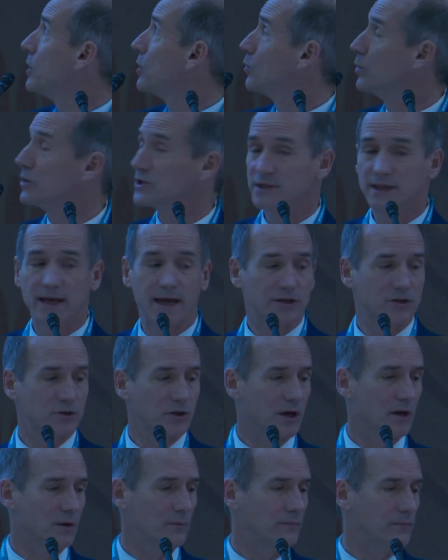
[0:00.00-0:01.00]
was
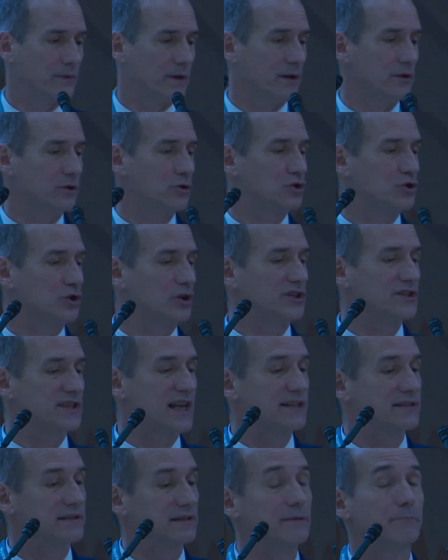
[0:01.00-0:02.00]
that you should
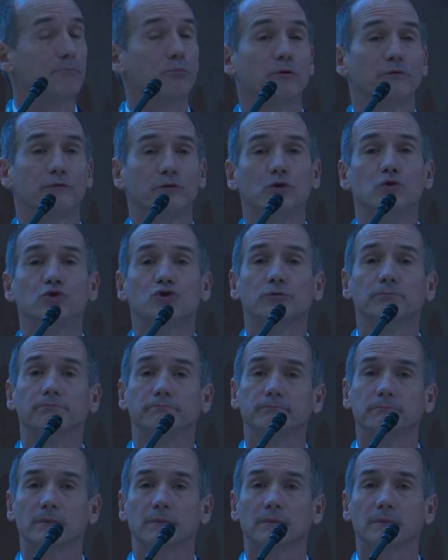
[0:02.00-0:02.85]
assess limb perfusion